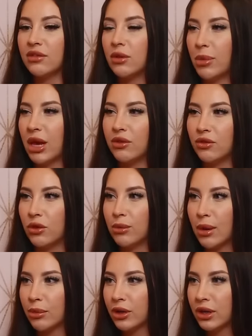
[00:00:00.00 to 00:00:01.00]
kind of a painful
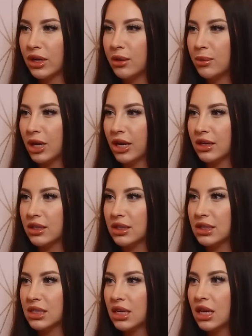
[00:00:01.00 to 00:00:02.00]
memory
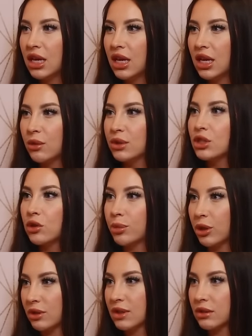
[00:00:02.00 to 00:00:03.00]
because mm. it was so
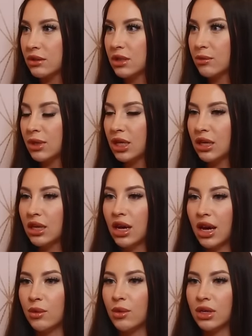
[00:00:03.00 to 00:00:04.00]
personal to me.
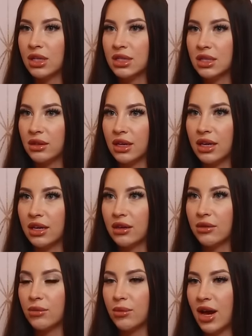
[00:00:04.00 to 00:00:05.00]
I wanted to like
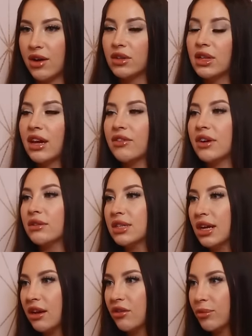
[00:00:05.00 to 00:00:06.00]
have a life
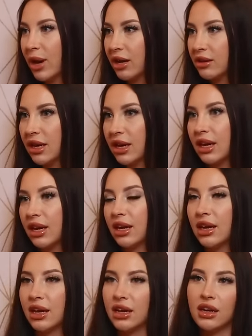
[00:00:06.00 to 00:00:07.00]
outside of
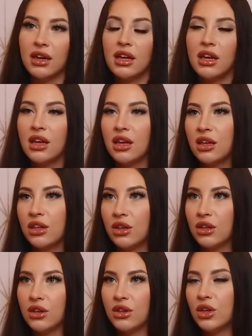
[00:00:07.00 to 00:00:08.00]
ballet. I
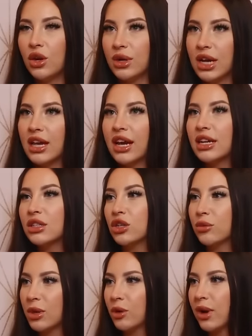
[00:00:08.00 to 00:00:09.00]
you know, it, it kind of
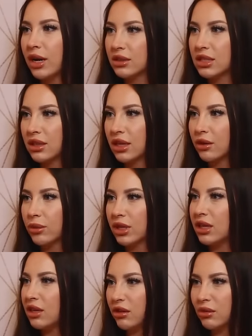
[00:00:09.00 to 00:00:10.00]
took me a while to like
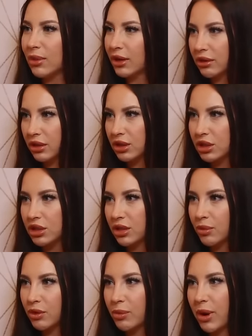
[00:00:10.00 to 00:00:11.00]
reheal my
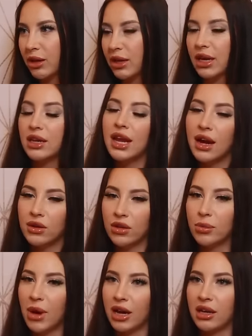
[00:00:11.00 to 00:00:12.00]
relationship with ballet. Now I
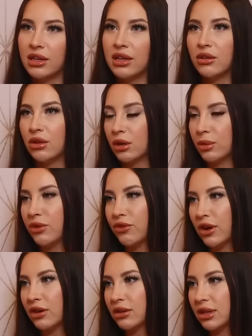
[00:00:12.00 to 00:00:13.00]
look back at it incredibly
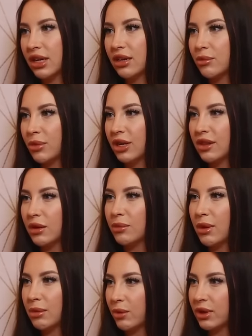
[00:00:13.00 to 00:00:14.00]
fondly, but I mm think mm-hmm.
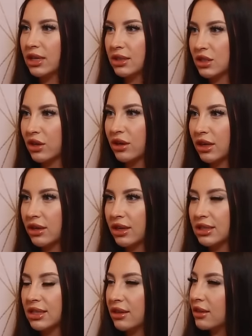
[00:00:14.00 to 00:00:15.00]
maybe when I started, I
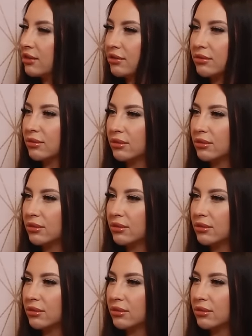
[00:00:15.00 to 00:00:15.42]
didn't